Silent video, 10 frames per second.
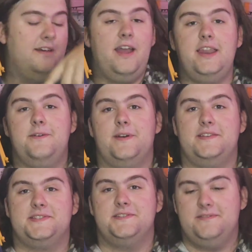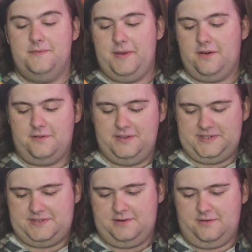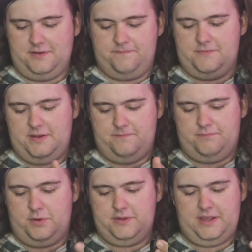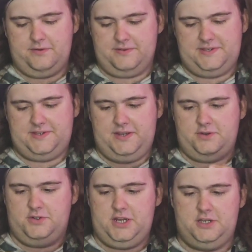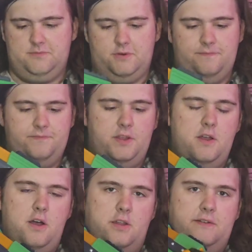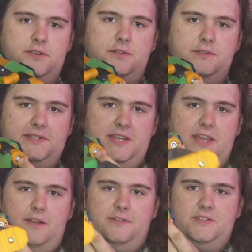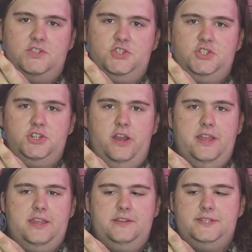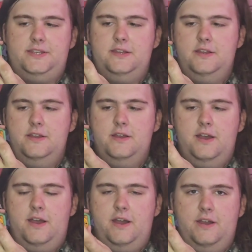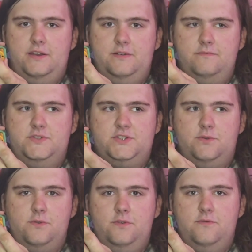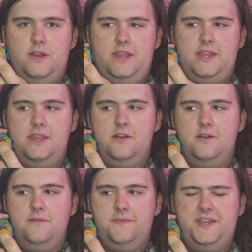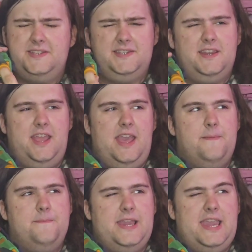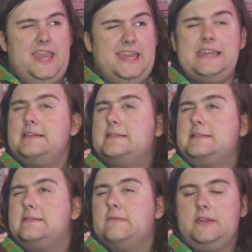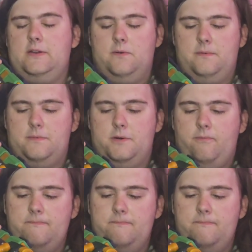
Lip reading: Anyways, the barrel is, or the bolt handle is interchangeable. All you have to do is take out this giant screw right here. I think it's an M8. Can't remember.